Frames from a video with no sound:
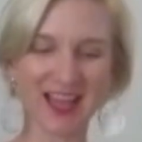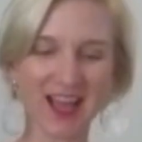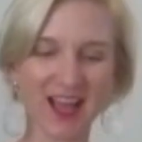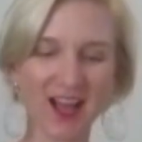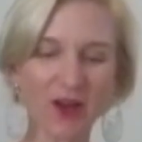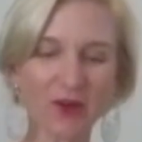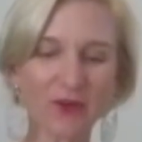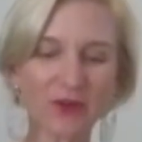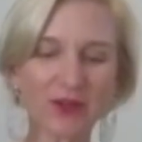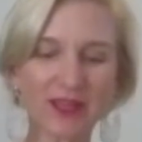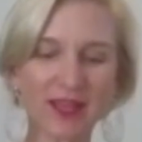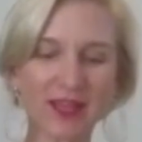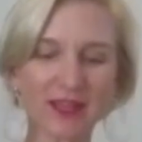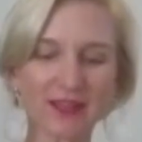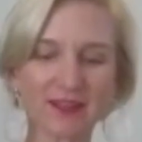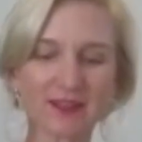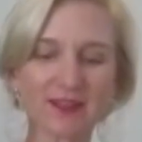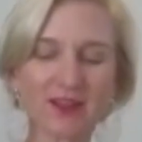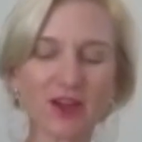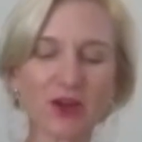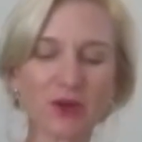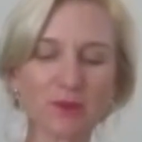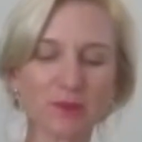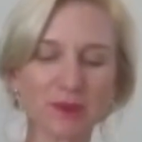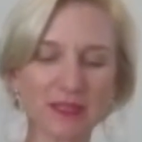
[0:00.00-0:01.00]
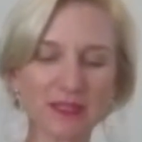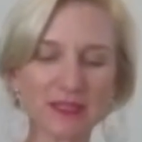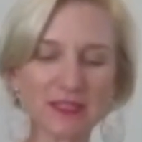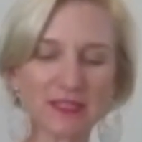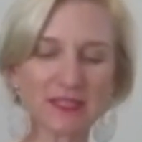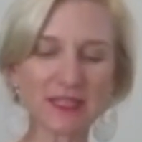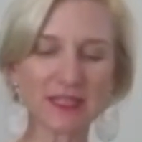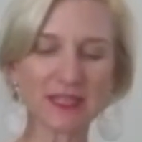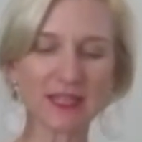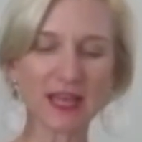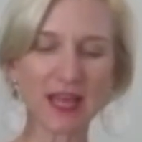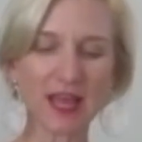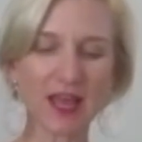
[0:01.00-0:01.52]
How can Carmien
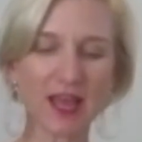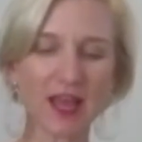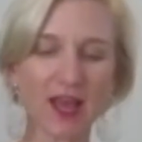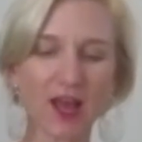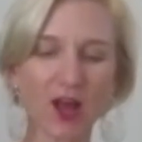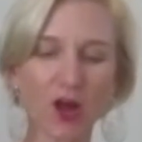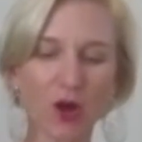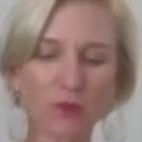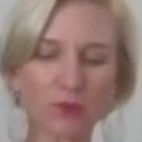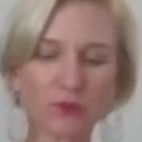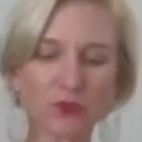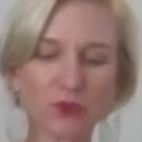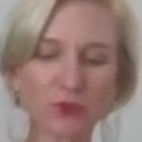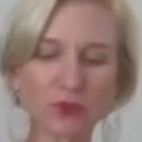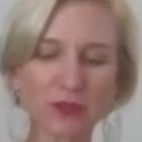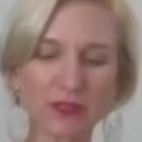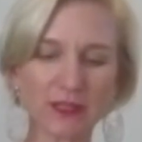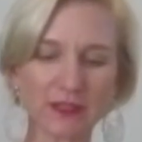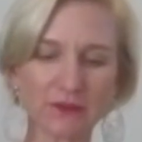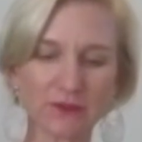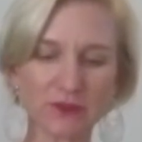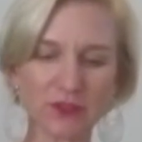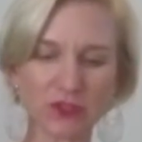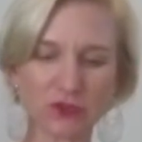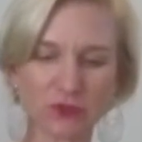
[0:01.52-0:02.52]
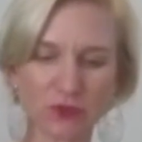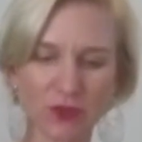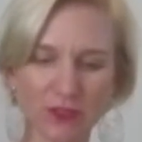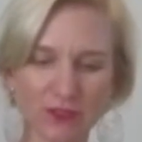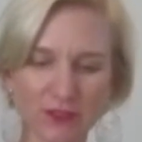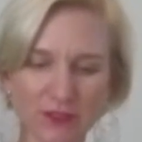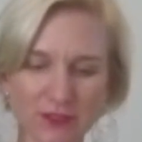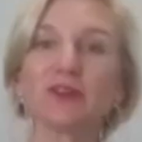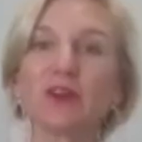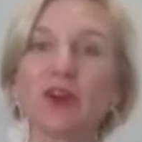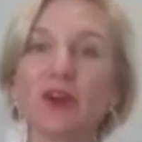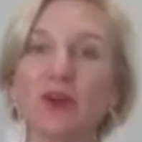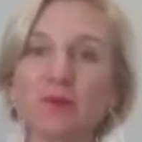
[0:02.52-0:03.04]
tea help to relieve
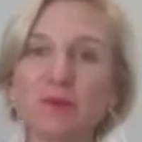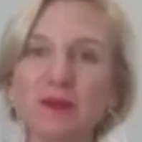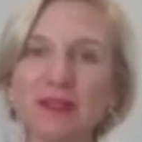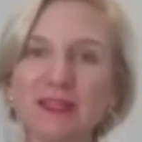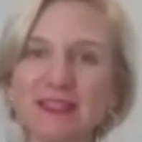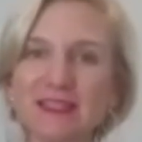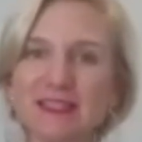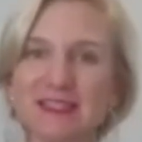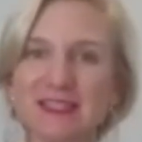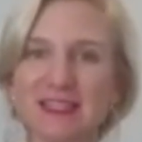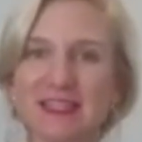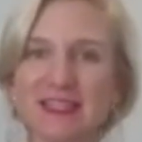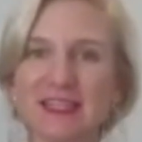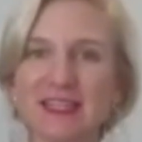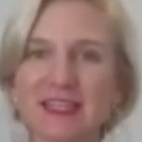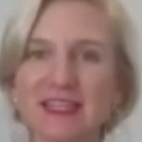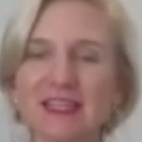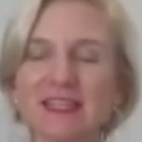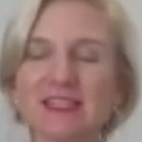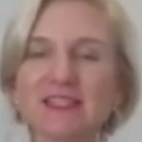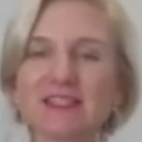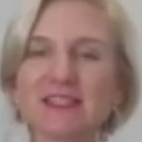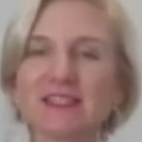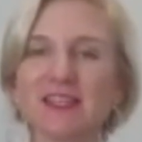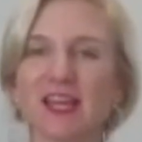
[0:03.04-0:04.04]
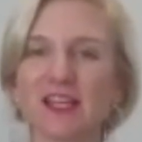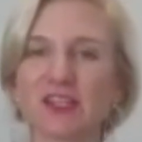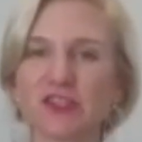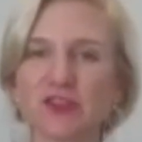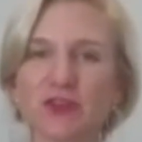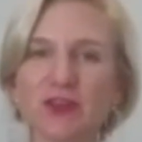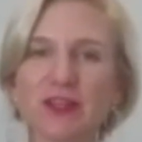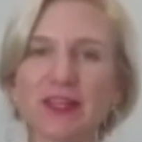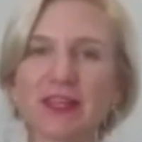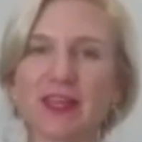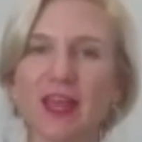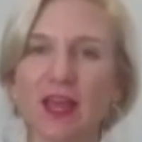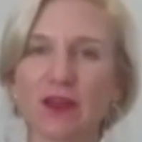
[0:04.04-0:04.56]
stress? Carmien tea is
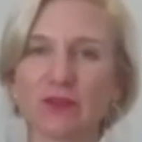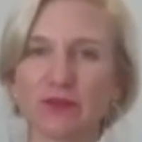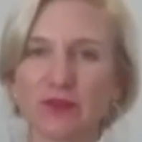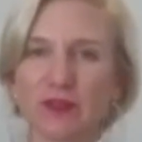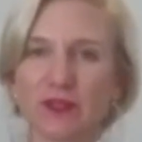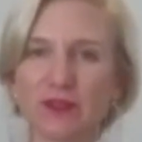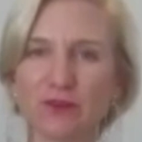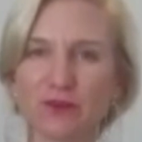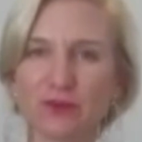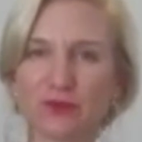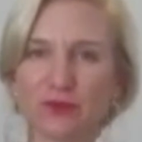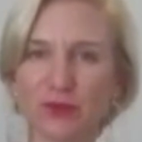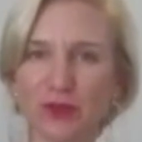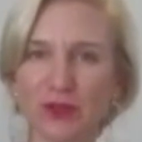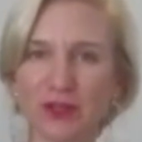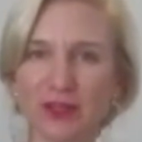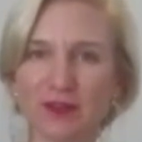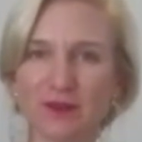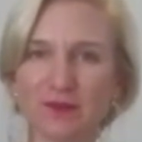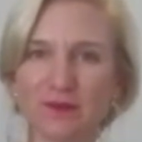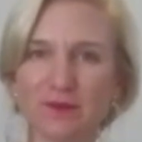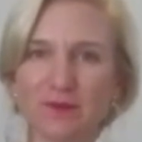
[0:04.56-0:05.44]
naturally caffeine free,